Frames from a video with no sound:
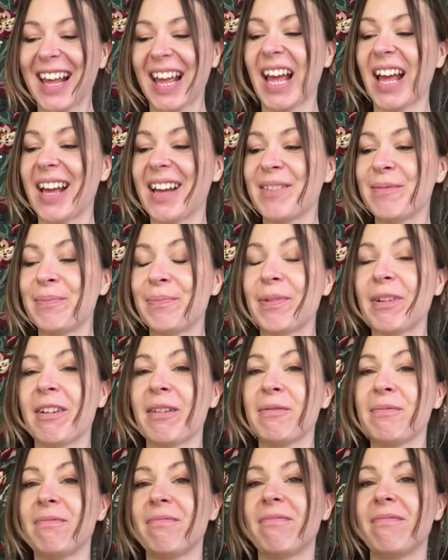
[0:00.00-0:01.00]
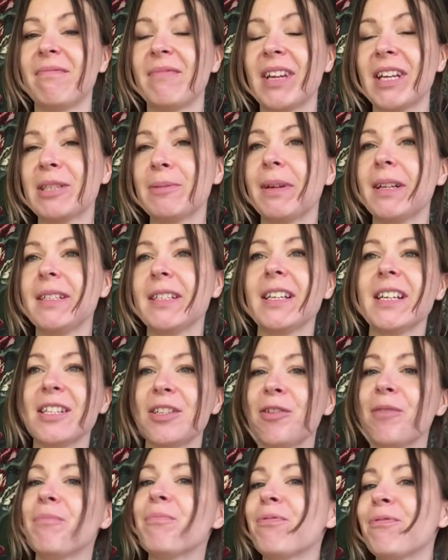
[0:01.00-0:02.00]
But I'm expecting it
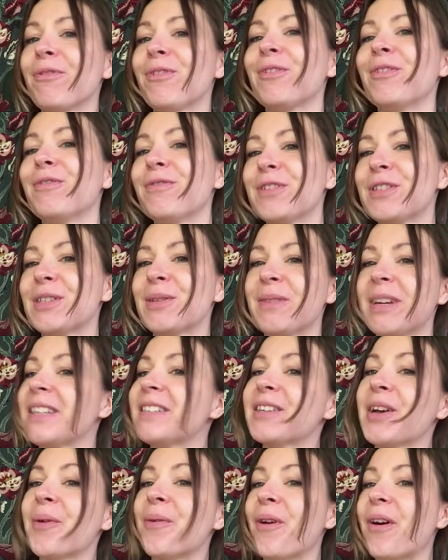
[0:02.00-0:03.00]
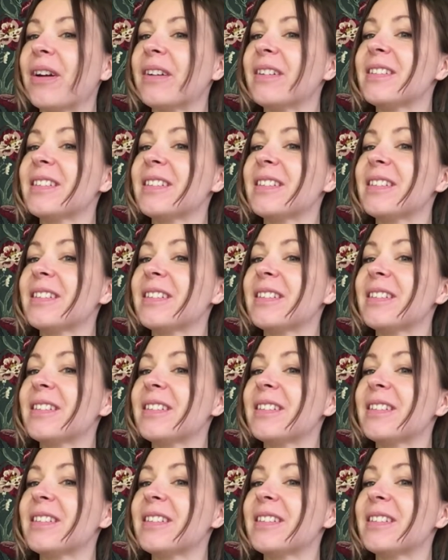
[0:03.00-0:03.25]
to improve as the weeks go on.